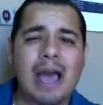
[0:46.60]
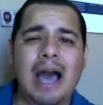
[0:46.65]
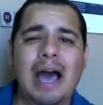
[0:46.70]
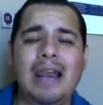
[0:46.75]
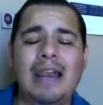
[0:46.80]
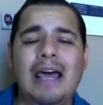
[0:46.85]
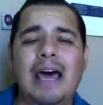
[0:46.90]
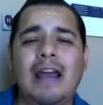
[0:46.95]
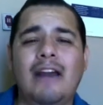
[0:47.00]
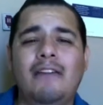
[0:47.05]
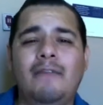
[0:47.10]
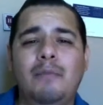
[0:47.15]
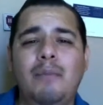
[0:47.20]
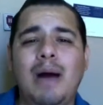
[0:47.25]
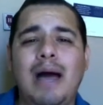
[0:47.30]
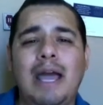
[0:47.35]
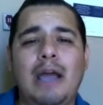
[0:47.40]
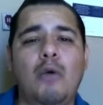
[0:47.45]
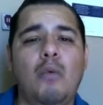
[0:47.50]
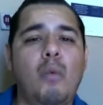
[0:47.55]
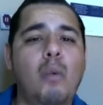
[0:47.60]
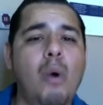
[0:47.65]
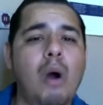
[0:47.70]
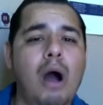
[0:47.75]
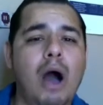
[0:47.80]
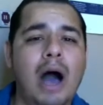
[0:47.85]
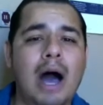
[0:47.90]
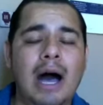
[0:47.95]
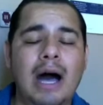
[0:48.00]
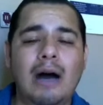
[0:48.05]
A lot of my
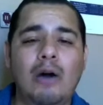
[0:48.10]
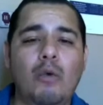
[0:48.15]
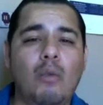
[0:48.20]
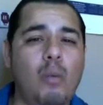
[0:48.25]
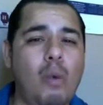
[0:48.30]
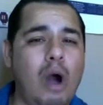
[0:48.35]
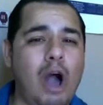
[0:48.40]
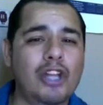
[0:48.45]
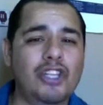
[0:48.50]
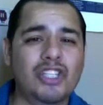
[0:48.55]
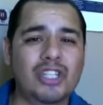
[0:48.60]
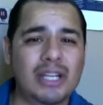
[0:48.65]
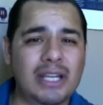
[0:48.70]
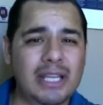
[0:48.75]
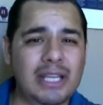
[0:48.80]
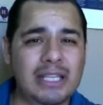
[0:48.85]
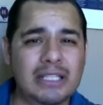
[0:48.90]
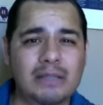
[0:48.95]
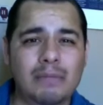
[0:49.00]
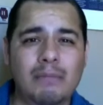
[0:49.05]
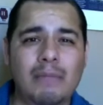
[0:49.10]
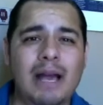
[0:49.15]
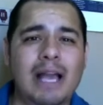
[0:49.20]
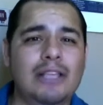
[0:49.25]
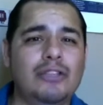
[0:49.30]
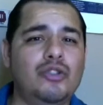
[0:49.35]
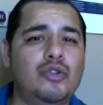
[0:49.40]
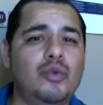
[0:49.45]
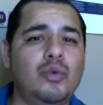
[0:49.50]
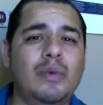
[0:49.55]
watch list, my
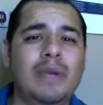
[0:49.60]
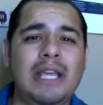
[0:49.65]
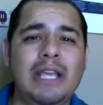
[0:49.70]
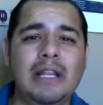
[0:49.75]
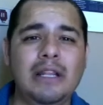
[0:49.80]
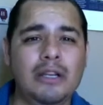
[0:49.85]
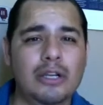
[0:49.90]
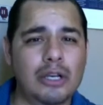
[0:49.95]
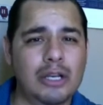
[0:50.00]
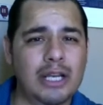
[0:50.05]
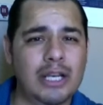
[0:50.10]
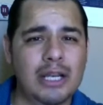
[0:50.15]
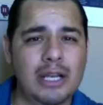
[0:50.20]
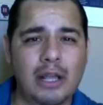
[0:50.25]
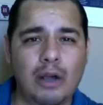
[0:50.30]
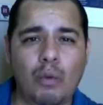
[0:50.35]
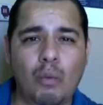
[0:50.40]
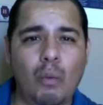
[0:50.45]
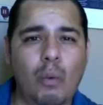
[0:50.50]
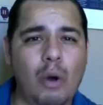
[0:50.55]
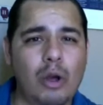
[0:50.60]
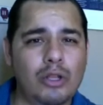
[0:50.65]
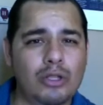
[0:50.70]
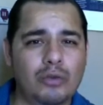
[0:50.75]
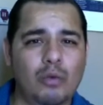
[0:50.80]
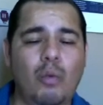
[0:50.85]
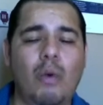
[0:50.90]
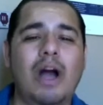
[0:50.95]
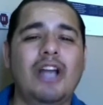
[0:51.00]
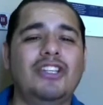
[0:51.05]
swing
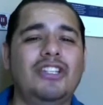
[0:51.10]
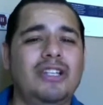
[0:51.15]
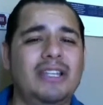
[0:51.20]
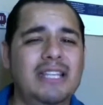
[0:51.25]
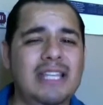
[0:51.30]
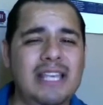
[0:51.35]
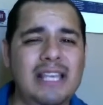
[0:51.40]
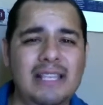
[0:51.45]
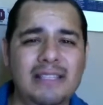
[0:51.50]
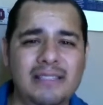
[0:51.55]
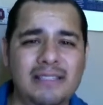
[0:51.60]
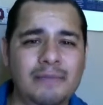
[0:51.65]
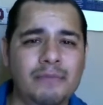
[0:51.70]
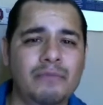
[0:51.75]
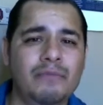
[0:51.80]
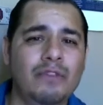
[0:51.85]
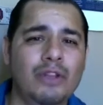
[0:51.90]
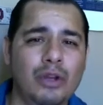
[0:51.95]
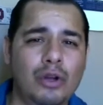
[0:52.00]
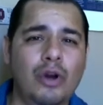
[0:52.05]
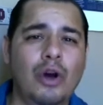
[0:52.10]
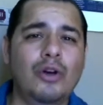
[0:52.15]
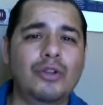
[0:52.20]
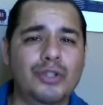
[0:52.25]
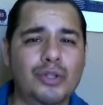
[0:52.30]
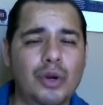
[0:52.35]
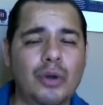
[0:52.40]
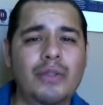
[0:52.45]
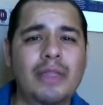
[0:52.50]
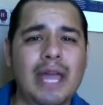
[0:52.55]
watch list goes
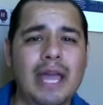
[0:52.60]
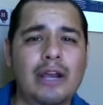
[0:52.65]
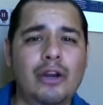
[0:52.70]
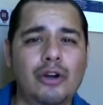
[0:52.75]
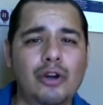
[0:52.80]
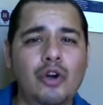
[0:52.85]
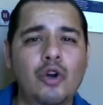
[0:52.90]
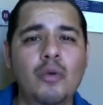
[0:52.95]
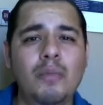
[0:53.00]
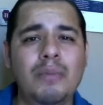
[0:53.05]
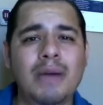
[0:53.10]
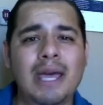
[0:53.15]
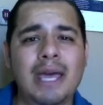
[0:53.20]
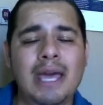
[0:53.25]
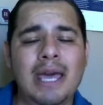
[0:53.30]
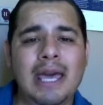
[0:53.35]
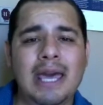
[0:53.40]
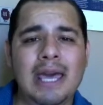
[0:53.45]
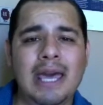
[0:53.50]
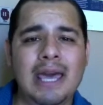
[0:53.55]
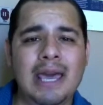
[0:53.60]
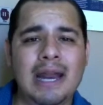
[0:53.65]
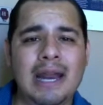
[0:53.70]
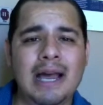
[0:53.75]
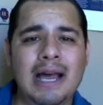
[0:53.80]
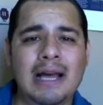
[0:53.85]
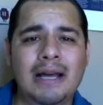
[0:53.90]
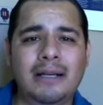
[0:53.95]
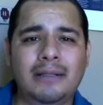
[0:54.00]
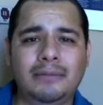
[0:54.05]
through that group. And
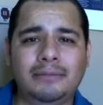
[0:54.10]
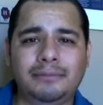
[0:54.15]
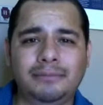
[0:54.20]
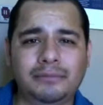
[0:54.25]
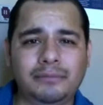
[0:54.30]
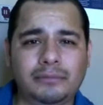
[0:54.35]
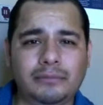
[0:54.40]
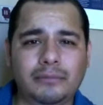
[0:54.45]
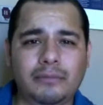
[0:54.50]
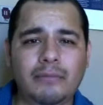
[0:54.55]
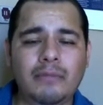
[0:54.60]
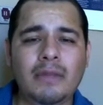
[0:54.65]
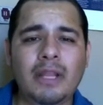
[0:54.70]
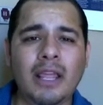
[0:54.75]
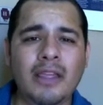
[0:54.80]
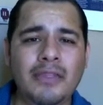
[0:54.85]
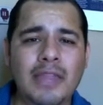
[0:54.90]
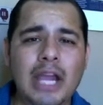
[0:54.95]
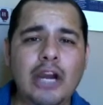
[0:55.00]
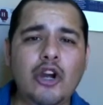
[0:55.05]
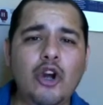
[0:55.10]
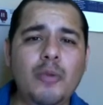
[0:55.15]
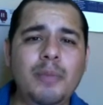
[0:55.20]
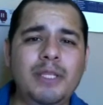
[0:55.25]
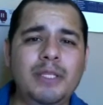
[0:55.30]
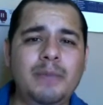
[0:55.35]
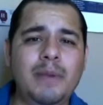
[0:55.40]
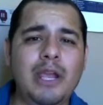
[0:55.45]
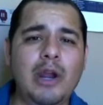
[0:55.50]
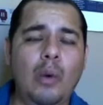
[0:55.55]
that group
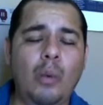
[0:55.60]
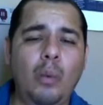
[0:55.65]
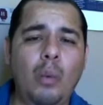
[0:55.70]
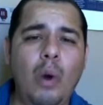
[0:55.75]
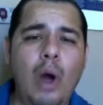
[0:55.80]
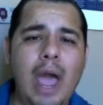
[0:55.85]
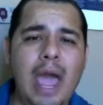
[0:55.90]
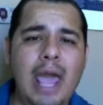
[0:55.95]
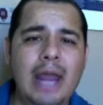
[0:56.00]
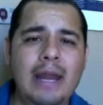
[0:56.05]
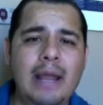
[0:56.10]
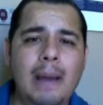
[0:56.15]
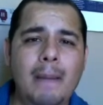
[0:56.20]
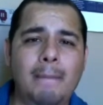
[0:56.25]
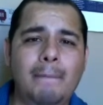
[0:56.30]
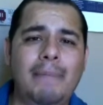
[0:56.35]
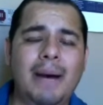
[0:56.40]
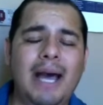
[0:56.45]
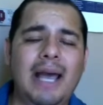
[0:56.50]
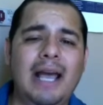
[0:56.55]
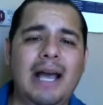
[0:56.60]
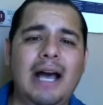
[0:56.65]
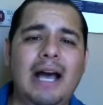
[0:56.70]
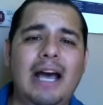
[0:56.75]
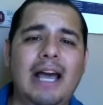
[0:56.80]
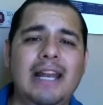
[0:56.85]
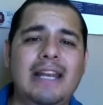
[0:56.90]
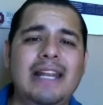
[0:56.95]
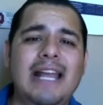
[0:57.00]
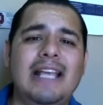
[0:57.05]
is being run
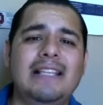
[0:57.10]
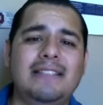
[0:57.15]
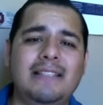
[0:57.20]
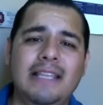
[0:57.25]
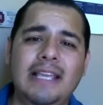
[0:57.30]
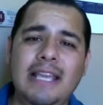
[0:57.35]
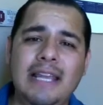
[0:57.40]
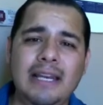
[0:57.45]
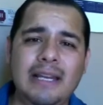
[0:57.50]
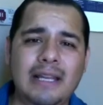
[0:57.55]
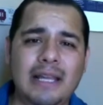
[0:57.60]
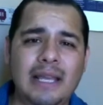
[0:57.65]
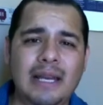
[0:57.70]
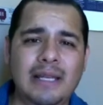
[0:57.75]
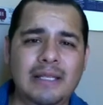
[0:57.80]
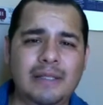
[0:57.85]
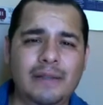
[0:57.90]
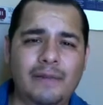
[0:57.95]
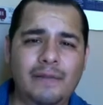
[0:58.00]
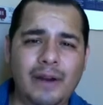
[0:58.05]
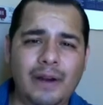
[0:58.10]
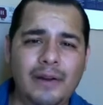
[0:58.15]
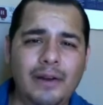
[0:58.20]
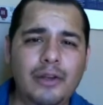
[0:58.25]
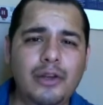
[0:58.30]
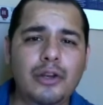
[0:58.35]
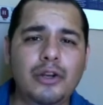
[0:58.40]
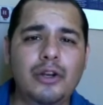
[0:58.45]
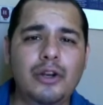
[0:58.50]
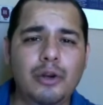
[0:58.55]
by Nasir. And it's a very
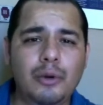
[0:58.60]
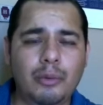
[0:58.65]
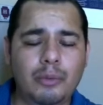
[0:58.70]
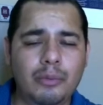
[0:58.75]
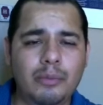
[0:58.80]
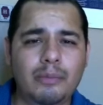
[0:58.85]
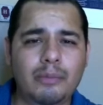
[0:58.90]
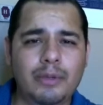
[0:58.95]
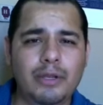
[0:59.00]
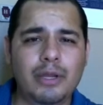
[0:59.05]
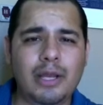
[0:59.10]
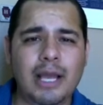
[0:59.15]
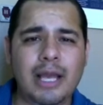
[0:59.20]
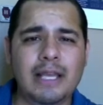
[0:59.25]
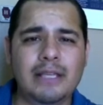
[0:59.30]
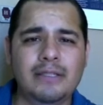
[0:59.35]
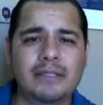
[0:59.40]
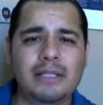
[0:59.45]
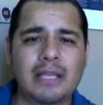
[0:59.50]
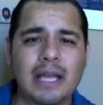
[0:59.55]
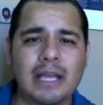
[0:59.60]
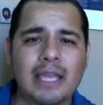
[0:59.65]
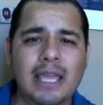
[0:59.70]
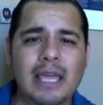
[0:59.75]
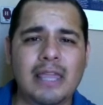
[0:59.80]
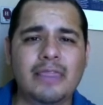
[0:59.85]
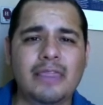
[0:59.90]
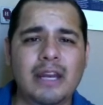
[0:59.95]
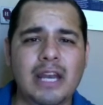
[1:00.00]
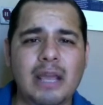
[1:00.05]
good group. You guys,
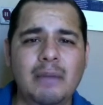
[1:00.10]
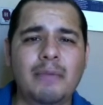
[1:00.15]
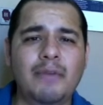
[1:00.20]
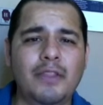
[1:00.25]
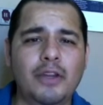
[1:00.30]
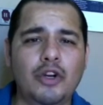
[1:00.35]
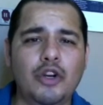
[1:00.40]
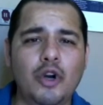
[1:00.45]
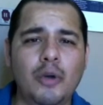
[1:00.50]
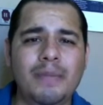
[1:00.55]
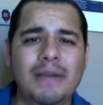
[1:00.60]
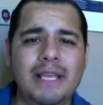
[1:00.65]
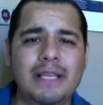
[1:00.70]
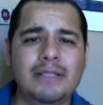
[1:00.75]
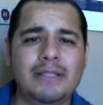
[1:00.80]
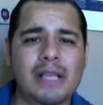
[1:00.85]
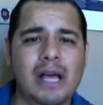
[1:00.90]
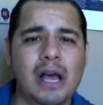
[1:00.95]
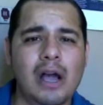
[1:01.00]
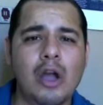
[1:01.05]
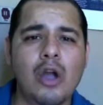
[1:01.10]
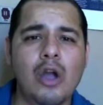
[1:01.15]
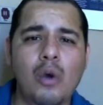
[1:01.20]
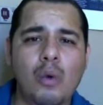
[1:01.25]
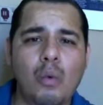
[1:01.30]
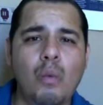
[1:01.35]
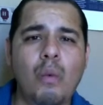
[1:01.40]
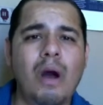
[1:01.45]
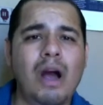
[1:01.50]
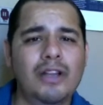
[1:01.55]
again, the name of the group is
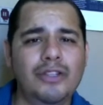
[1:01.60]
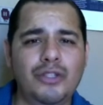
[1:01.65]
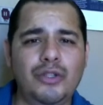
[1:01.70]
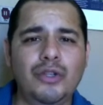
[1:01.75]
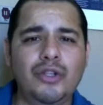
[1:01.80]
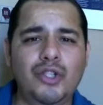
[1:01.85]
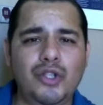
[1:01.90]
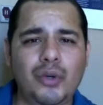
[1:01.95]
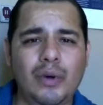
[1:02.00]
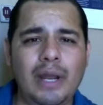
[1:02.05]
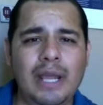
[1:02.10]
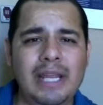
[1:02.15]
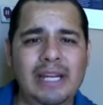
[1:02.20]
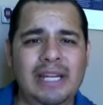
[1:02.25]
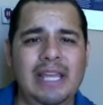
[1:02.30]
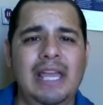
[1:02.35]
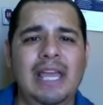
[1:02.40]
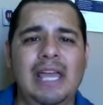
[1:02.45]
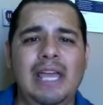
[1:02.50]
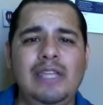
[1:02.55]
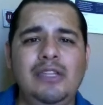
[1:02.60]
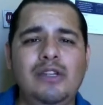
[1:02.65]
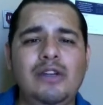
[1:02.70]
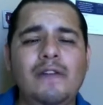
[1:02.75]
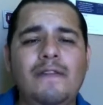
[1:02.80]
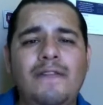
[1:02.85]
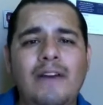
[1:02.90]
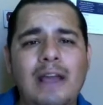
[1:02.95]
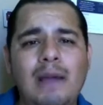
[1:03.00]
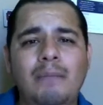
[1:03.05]
Watch to Trade, and you
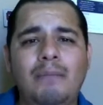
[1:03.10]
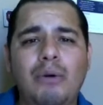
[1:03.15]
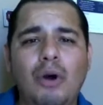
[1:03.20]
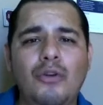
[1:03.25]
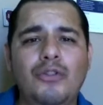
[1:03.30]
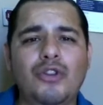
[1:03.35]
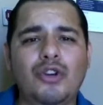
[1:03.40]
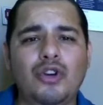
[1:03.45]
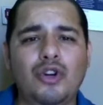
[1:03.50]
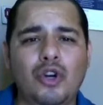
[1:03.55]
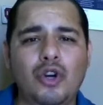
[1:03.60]
can find both